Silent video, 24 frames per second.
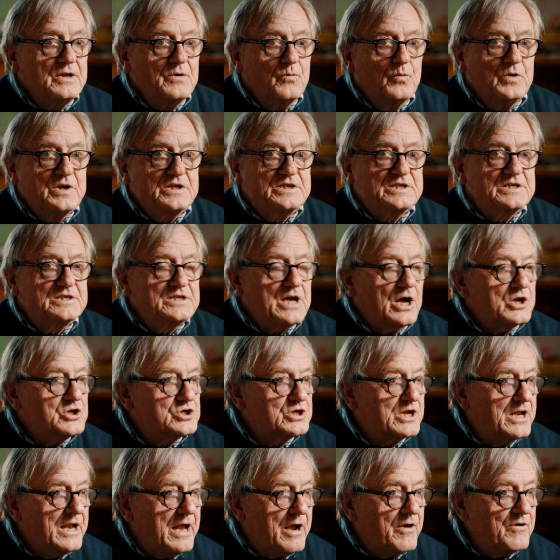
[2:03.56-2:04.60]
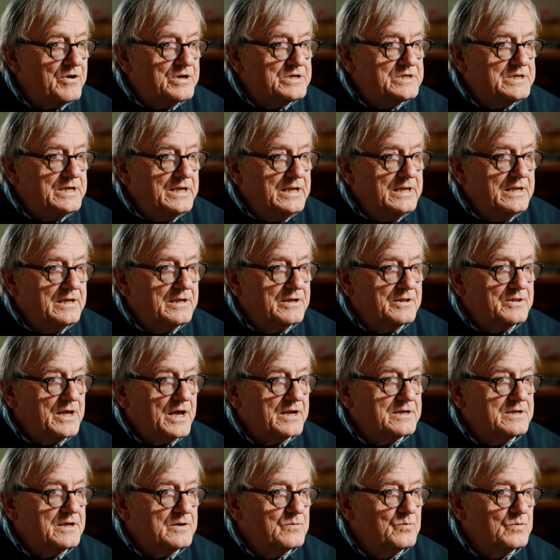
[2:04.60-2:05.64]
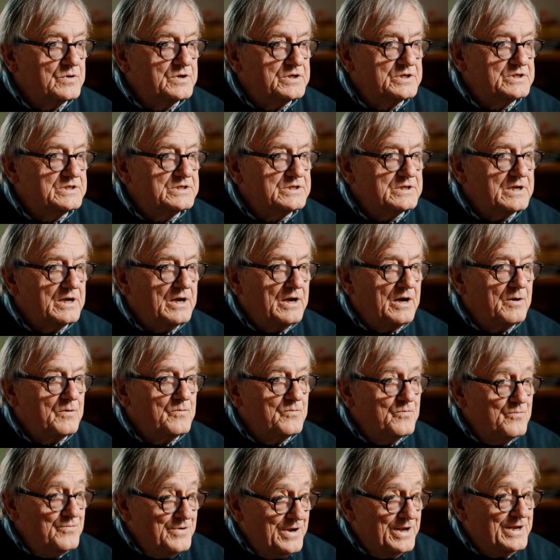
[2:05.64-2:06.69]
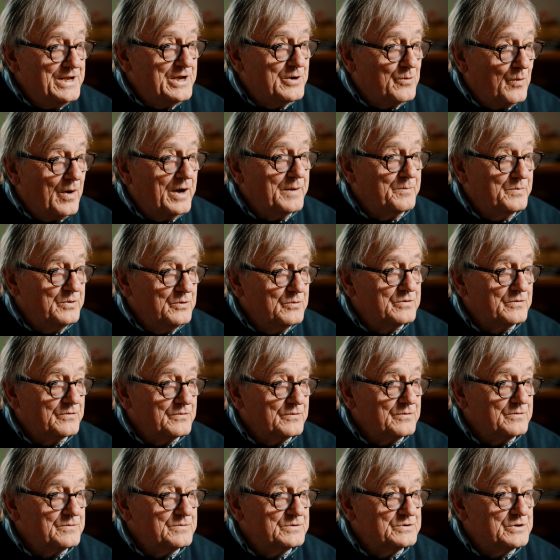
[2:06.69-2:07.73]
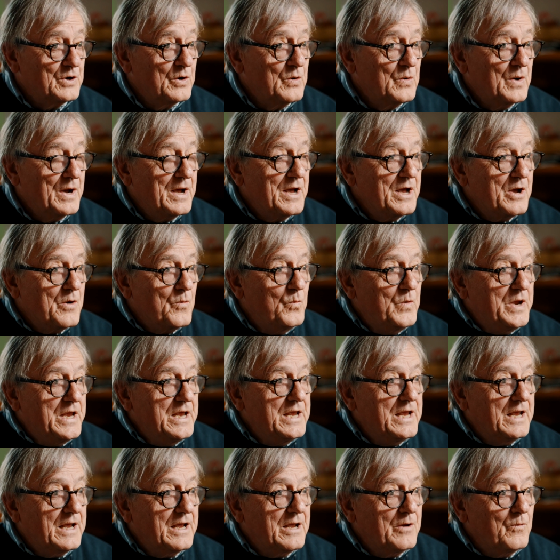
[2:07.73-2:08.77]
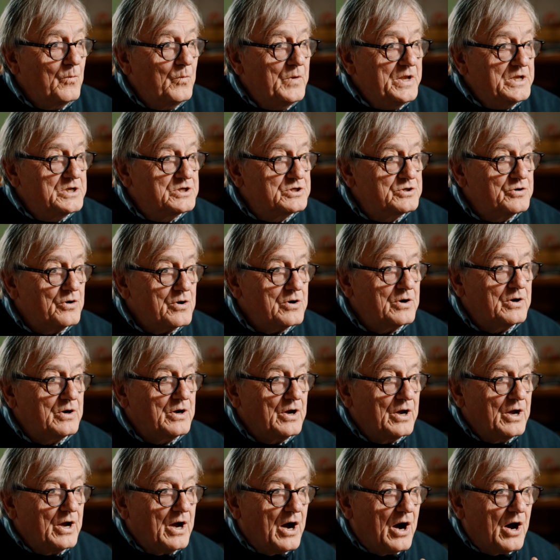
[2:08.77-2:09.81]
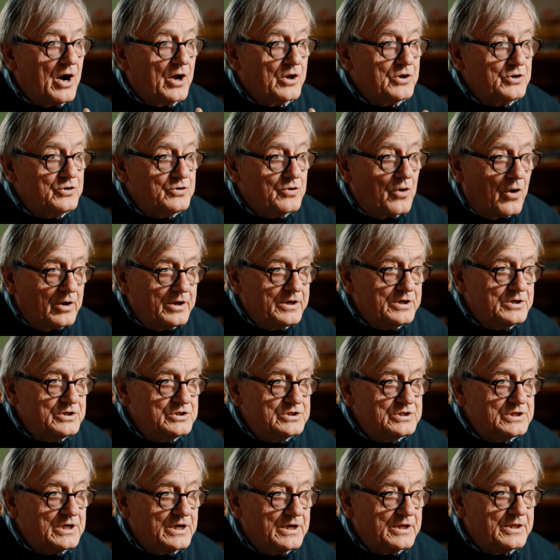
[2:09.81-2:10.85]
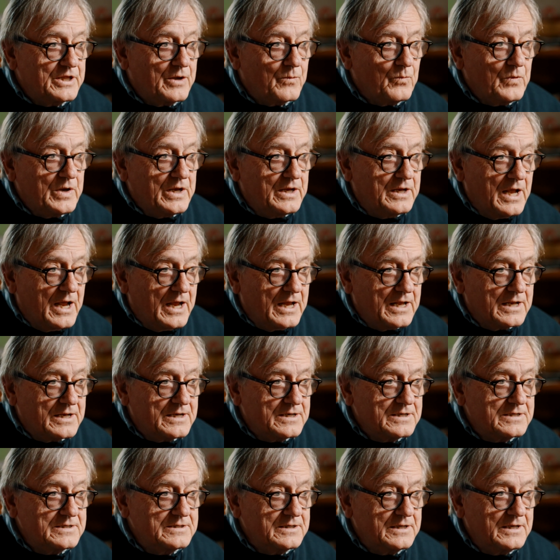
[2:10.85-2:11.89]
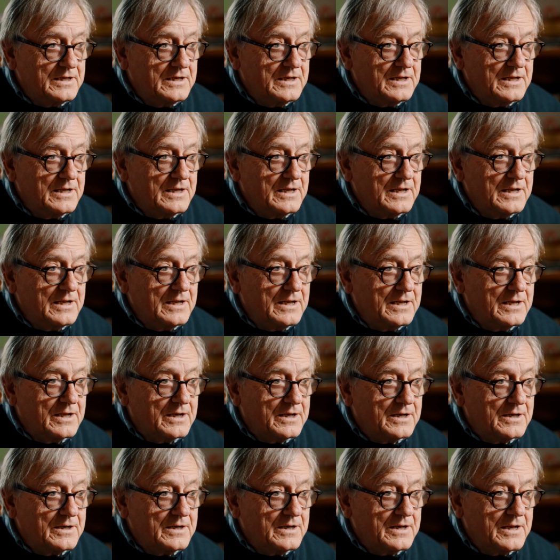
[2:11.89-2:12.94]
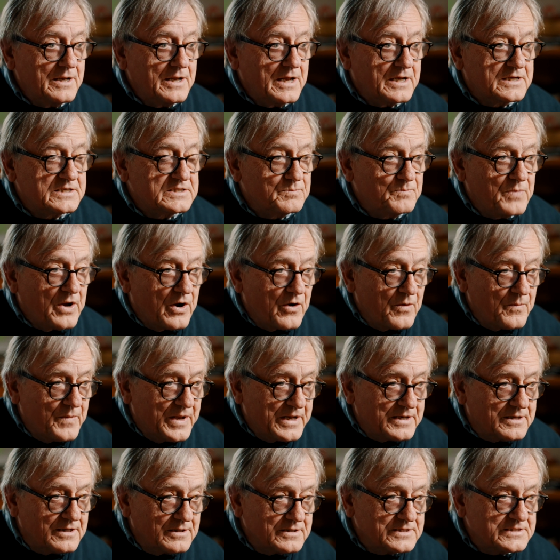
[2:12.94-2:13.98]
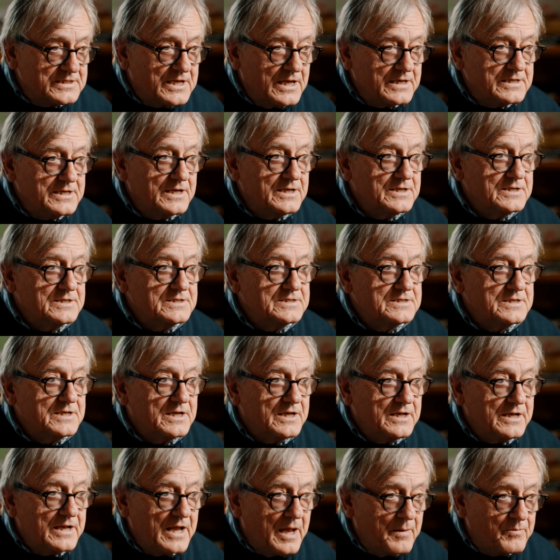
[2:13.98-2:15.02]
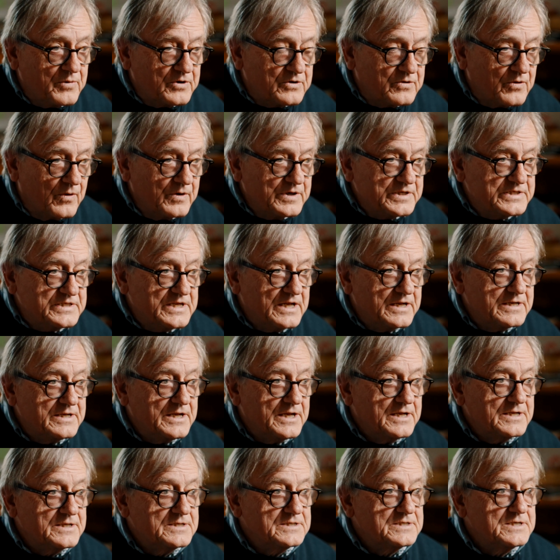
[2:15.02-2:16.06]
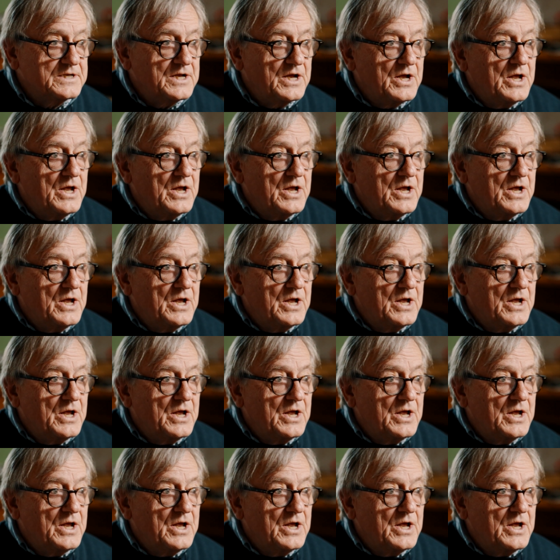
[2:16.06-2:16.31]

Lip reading: With such clarity that it was really quite beautiful. So we took our knowledge that we gained in experimental settings, in laboratory settings,